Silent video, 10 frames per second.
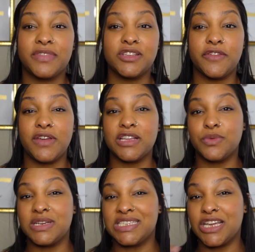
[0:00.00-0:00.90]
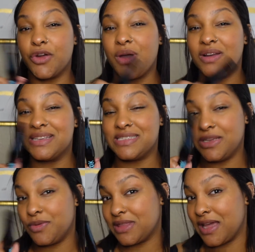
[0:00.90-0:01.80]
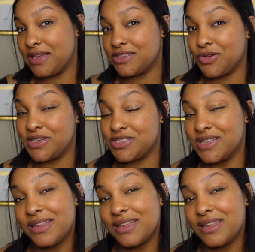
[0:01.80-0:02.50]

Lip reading: So if you guys want to stick around and see what that is going to look